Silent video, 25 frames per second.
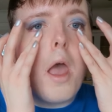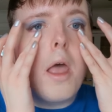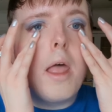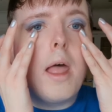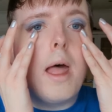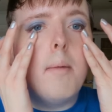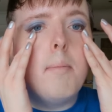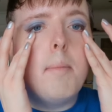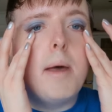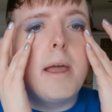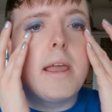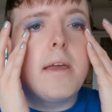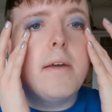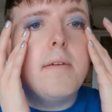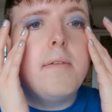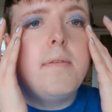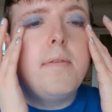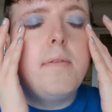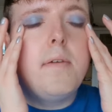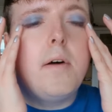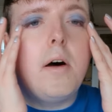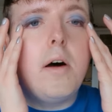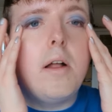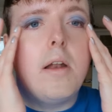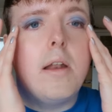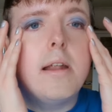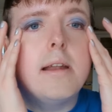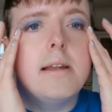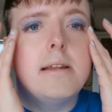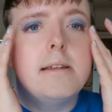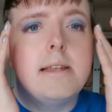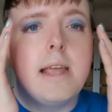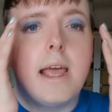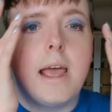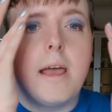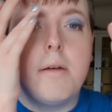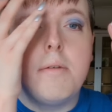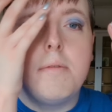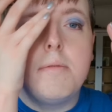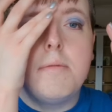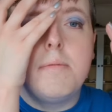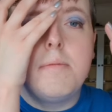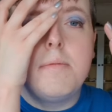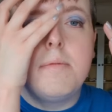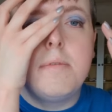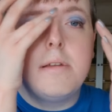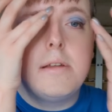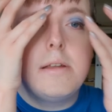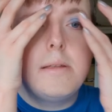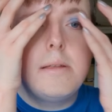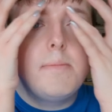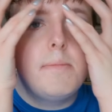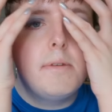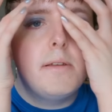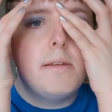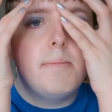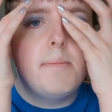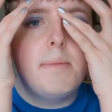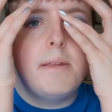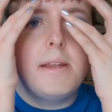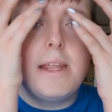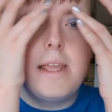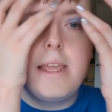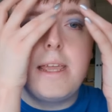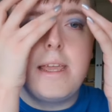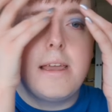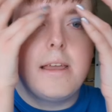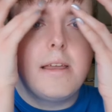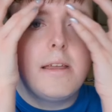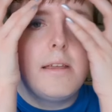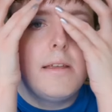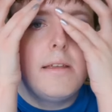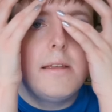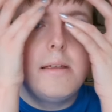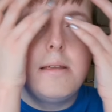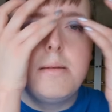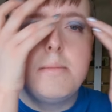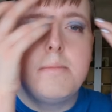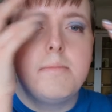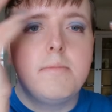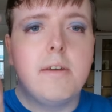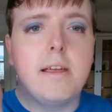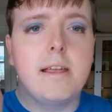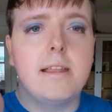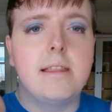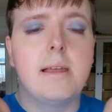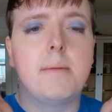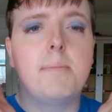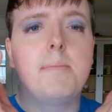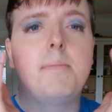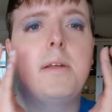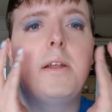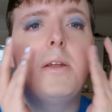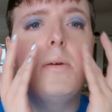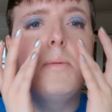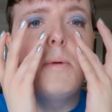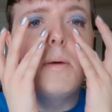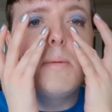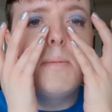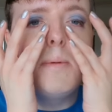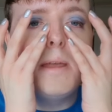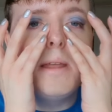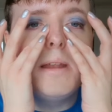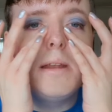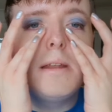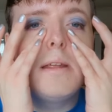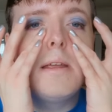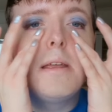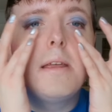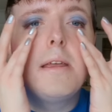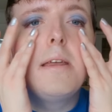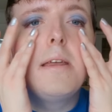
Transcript: that might have fallen down. Just a bit here, brighten that bit up a bit.